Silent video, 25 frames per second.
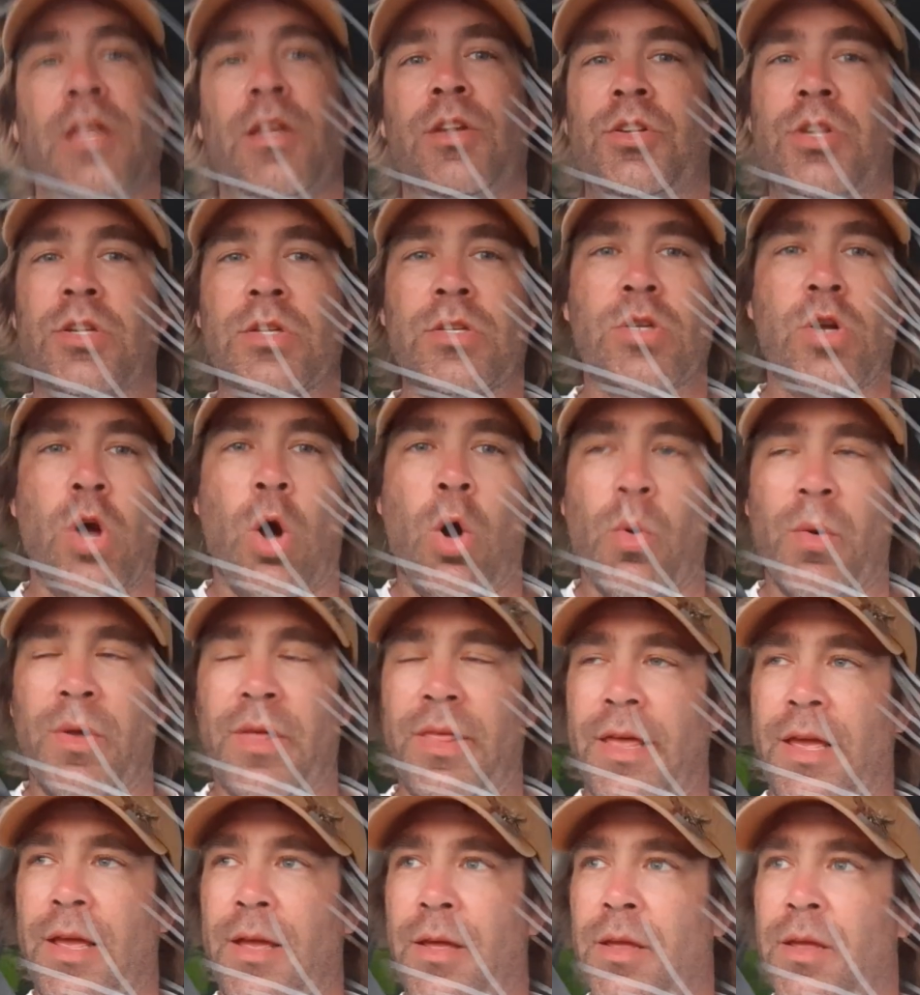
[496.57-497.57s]
just go
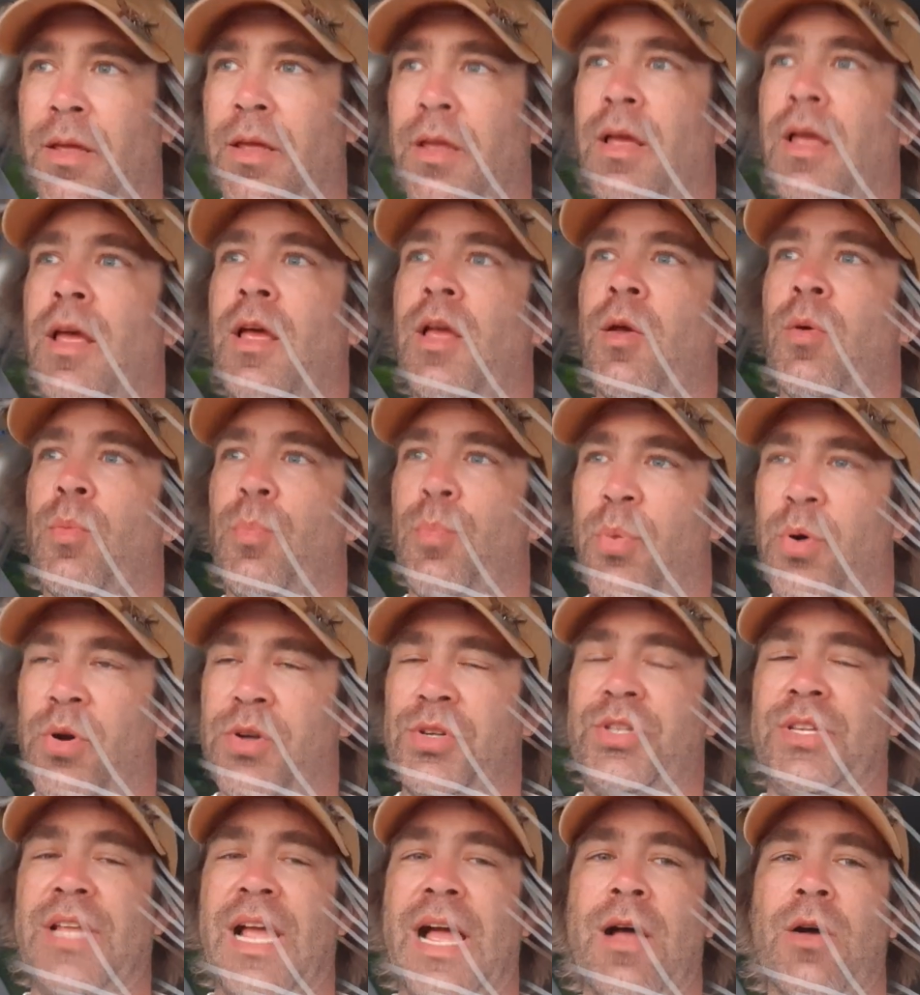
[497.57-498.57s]
with it.
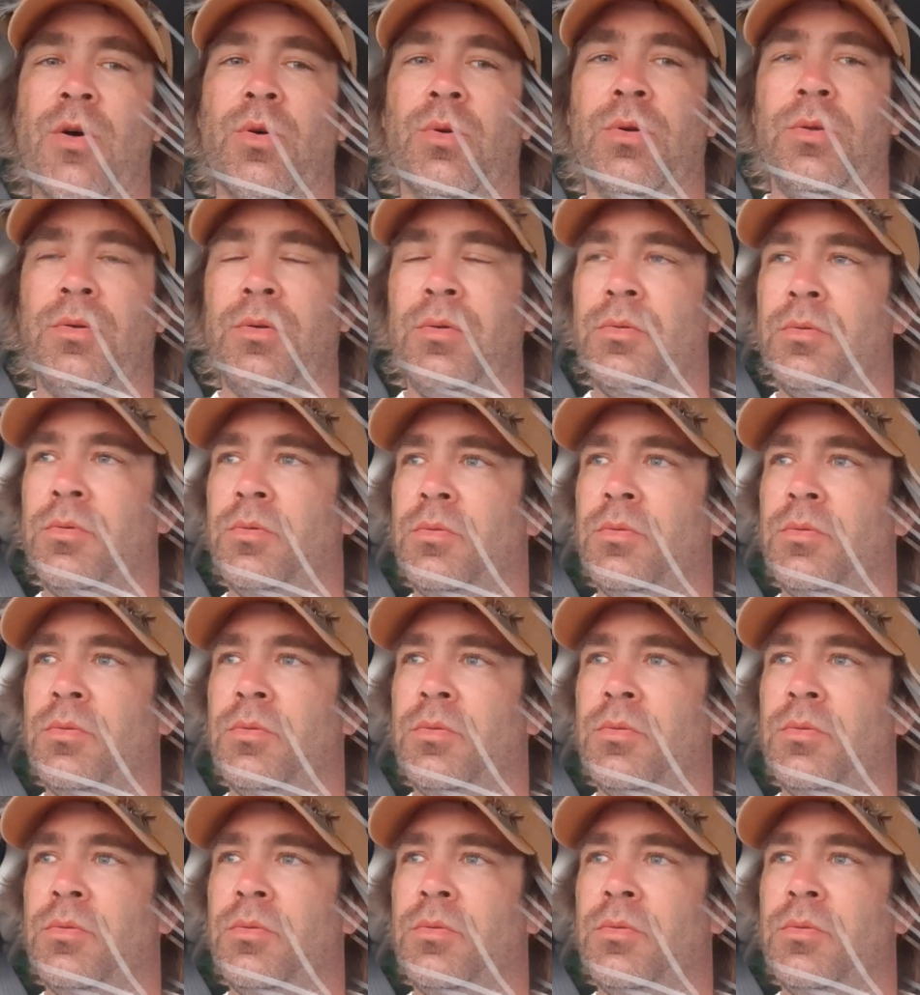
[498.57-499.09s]
Push down